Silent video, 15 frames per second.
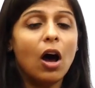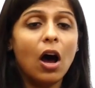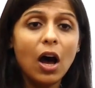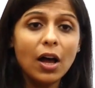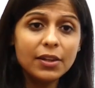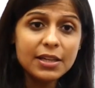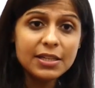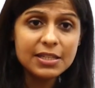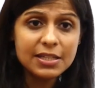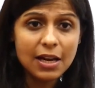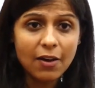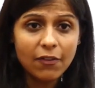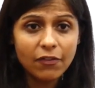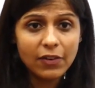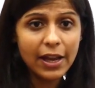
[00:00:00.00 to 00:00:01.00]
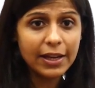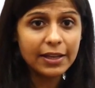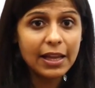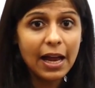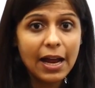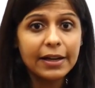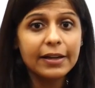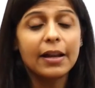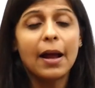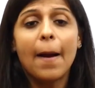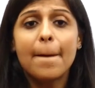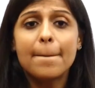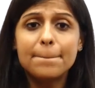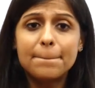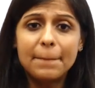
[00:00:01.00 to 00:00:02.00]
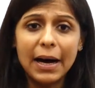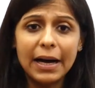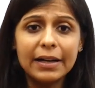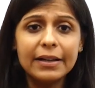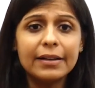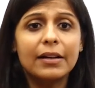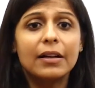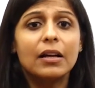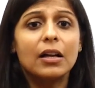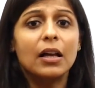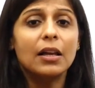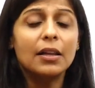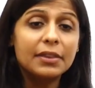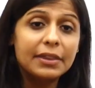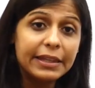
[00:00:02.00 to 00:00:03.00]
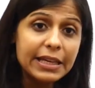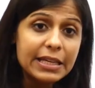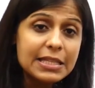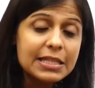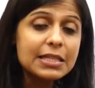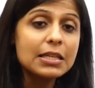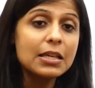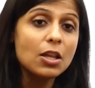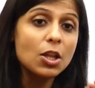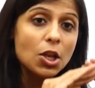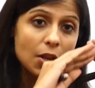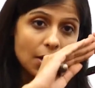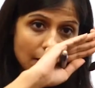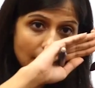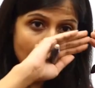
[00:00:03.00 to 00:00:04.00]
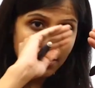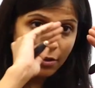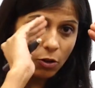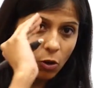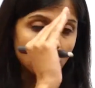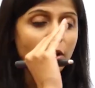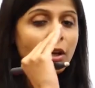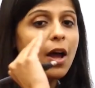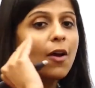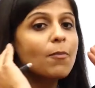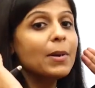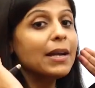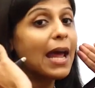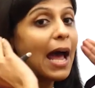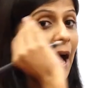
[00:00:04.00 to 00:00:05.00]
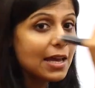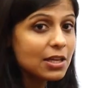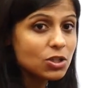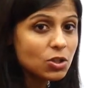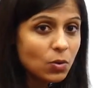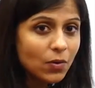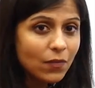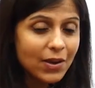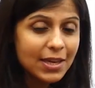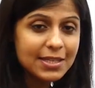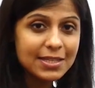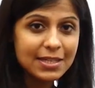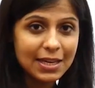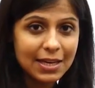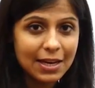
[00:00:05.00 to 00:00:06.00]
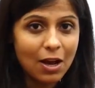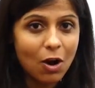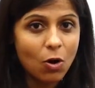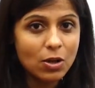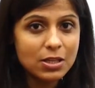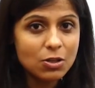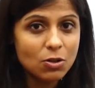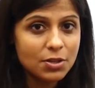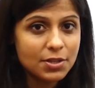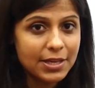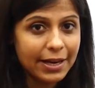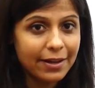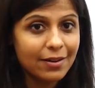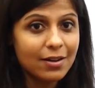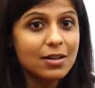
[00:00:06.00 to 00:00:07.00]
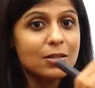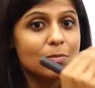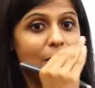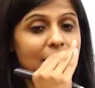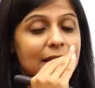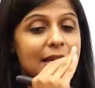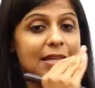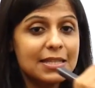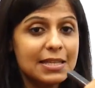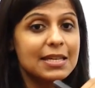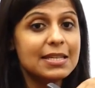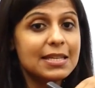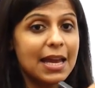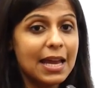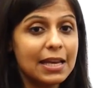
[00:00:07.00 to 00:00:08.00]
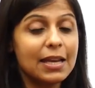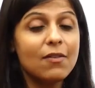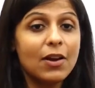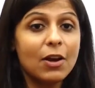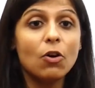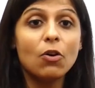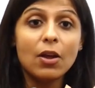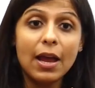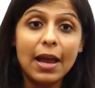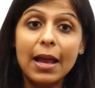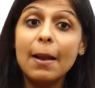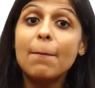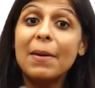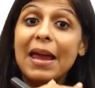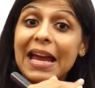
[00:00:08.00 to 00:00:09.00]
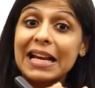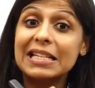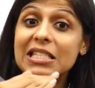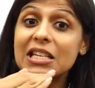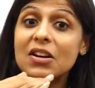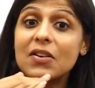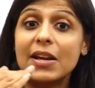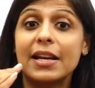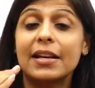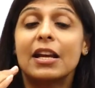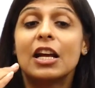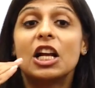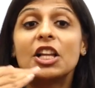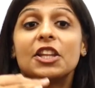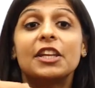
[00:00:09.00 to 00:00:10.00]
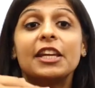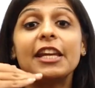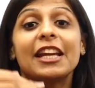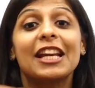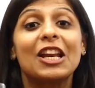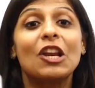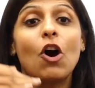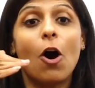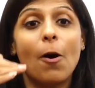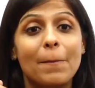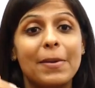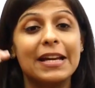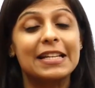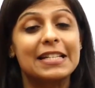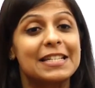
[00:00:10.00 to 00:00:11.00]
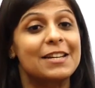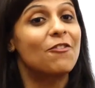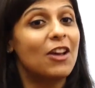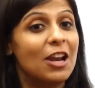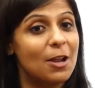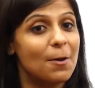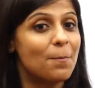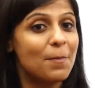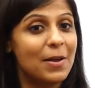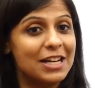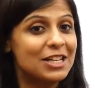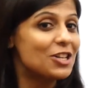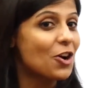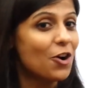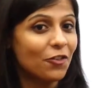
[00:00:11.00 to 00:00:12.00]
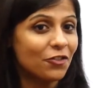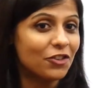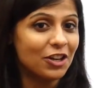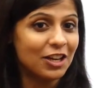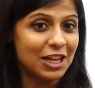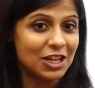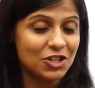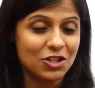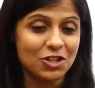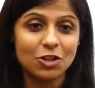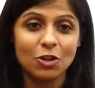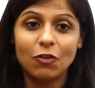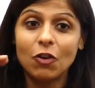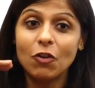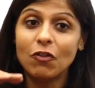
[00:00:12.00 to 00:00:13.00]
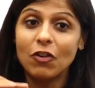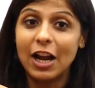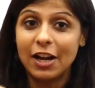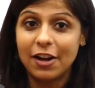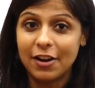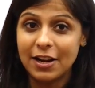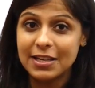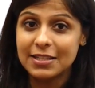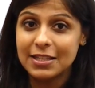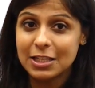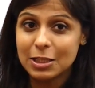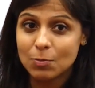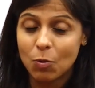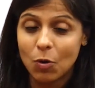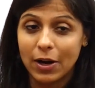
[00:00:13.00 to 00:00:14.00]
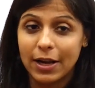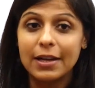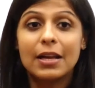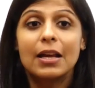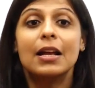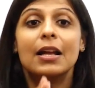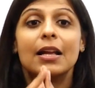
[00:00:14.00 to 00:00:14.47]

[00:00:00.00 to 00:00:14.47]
other stuff like that. But this, though the government has to invest in all those sectors, but this is anyway going to help accelerate the economic development of the nation. So you've addressed this point